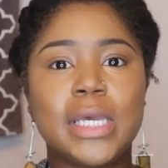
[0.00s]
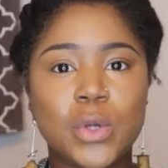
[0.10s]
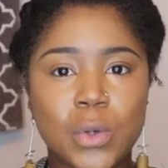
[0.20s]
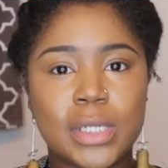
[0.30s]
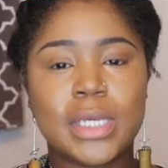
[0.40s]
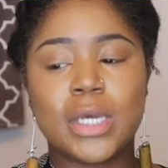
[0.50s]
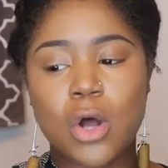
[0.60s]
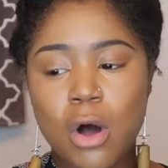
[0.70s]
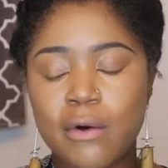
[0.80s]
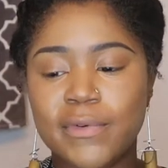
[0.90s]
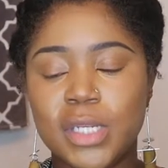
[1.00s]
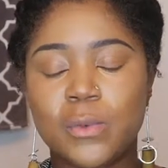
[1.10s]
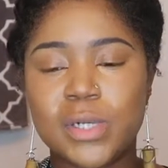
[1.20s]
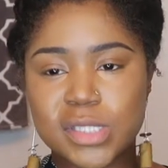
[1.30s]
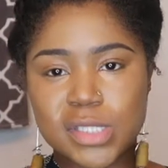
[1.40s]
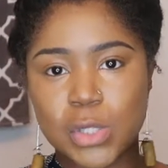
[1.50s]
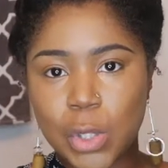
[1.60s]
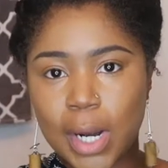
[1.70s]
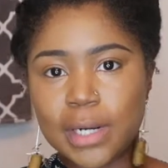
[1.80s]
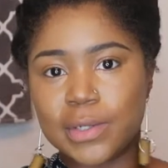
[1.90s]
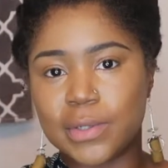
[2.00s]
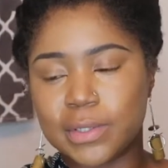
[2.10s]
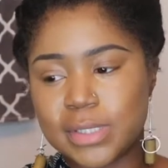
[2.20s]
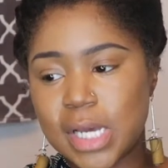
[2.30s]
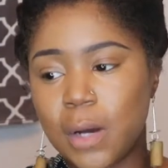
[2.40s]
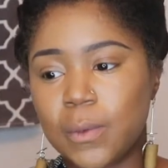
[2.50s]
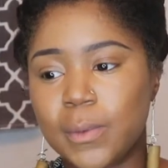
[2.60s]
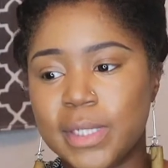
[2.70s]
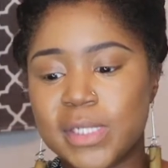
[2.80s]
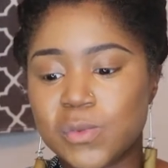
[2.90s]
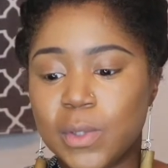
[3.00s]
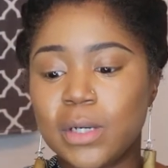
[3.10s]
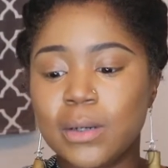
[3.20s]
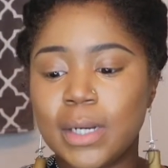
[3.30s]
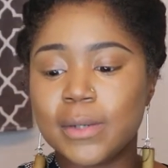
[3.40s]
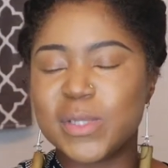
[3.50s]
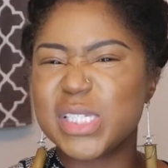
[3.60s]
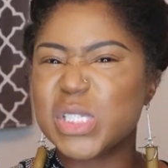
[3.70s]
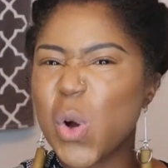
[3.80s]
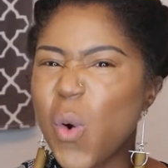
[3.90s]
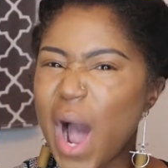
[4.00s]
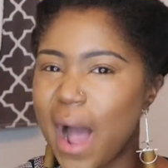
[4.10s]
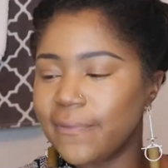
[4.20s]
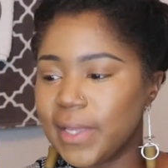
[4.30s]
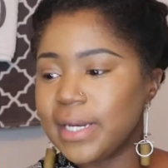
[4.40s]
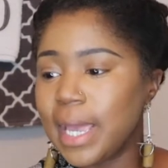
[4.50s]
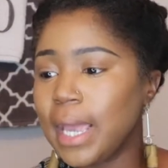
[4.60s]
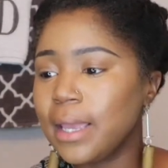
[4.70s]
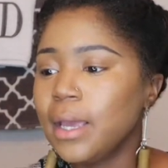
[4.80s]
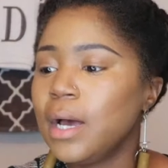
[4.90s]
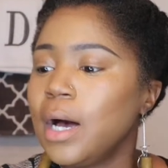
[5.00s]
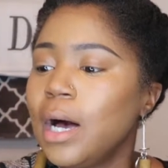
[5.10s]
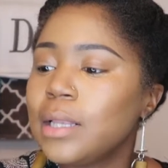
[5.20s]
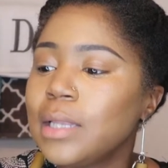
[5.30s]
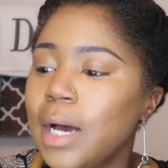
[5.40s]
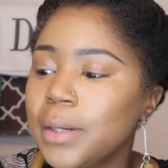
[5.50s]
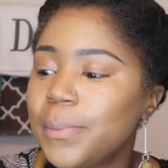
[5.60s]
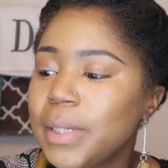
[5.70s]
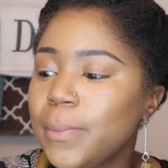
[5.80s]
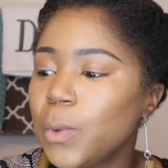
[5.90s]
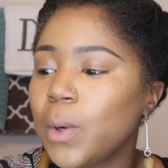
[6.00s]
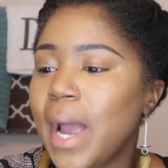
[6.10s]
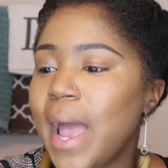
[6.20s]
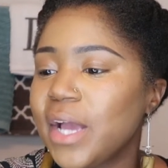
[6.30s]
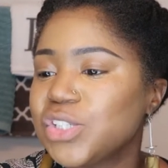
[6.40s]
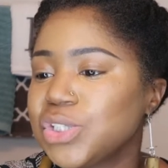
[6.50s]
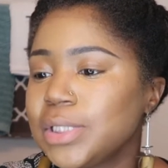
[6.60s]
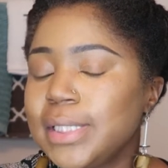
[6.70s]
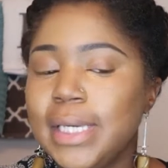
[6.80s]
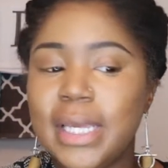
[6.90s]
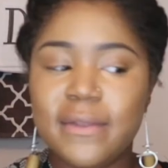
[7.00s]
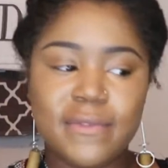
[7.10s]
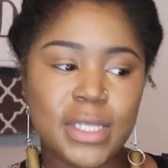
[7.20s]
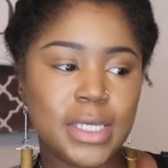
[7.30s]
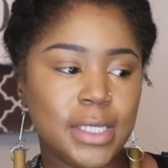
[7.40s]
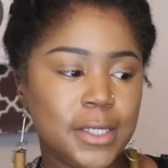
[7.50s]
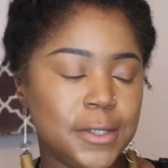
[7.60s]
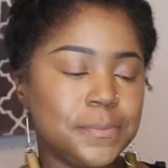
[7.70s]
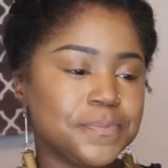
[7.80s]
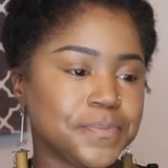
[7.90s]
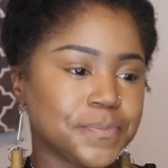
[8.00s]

get on and get off, and it wasn't so crowded during the time we went as well. It was so hot that day. A lot of people were actually in the